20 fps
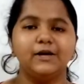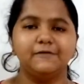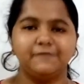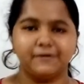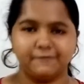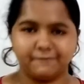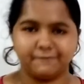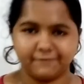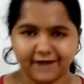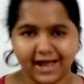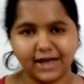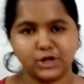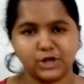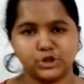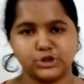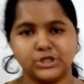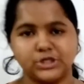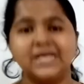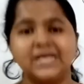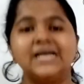
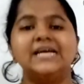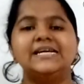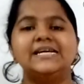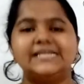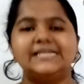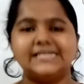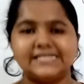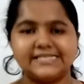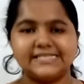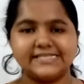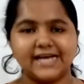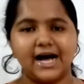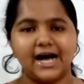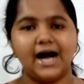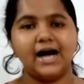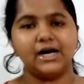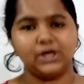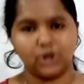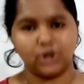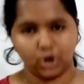refraction is a
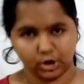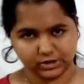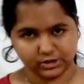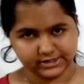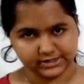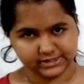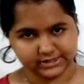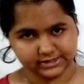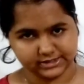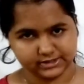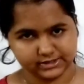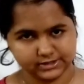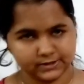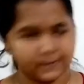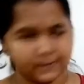constant